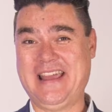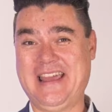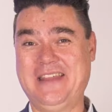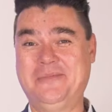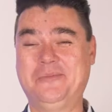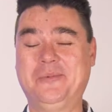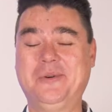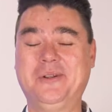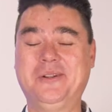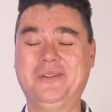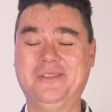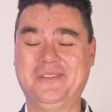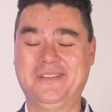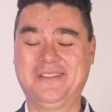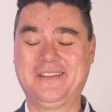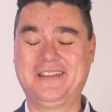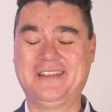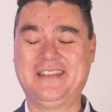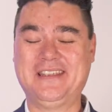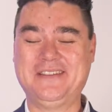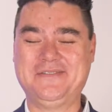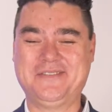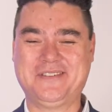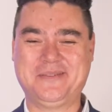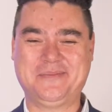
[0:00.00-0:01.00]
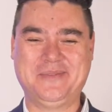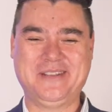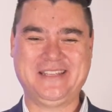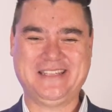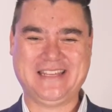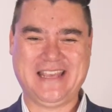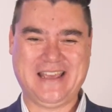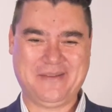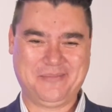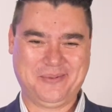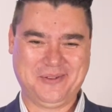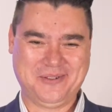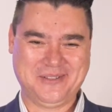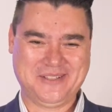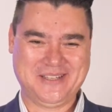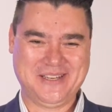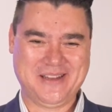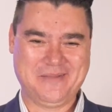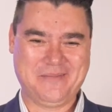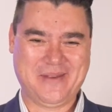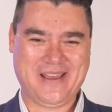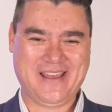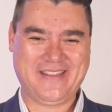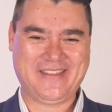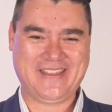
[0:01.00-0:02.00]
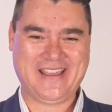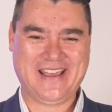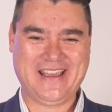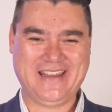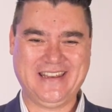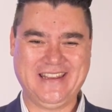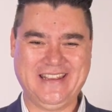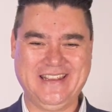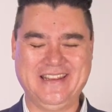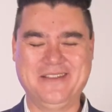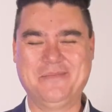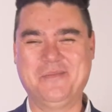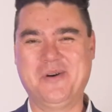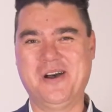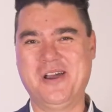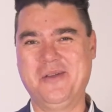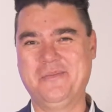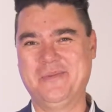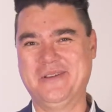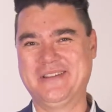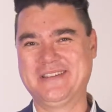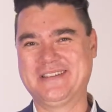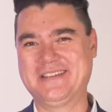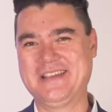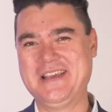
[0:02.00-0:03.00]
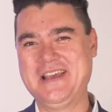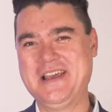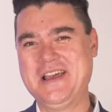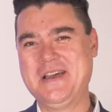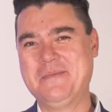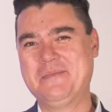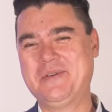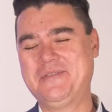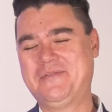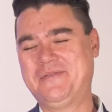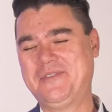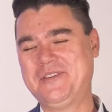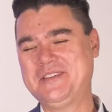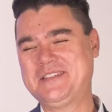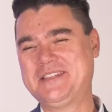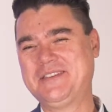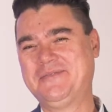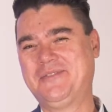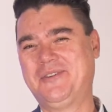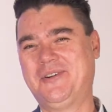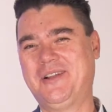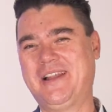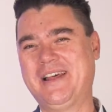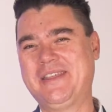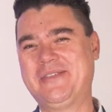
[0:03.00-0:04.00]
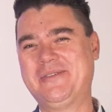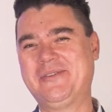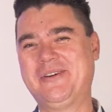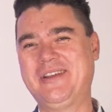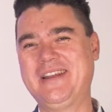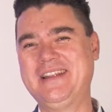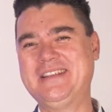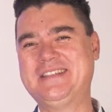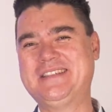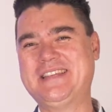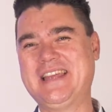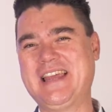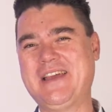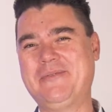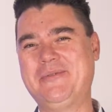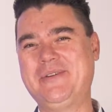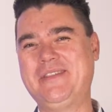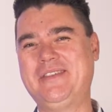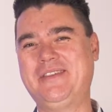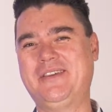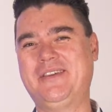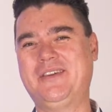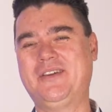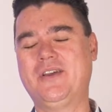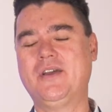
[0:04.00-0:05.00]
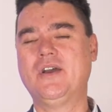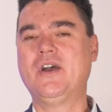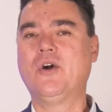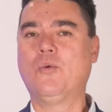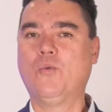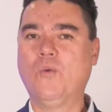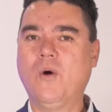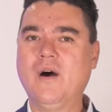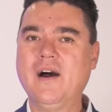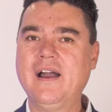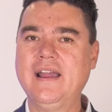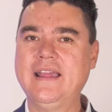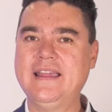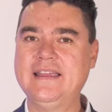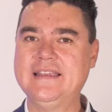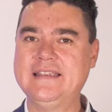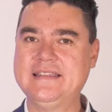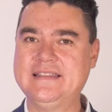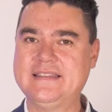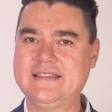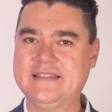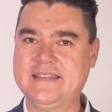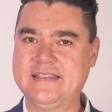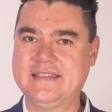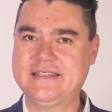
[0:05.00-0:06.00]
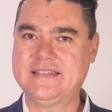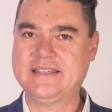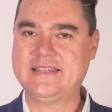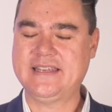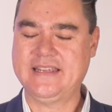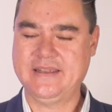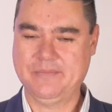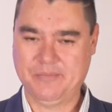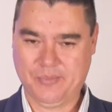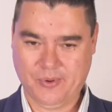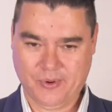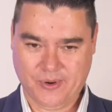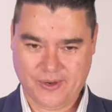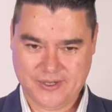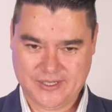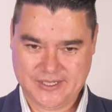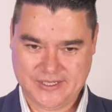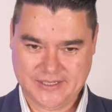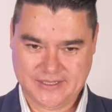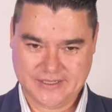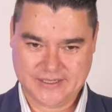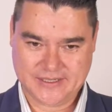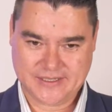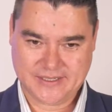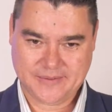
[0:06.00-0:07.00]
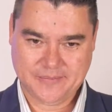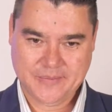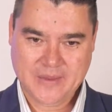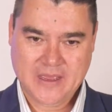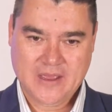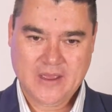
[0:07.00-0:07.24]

And we'll give some examples about that in a moment. But first of all, I thought I'd share with you, why is this important?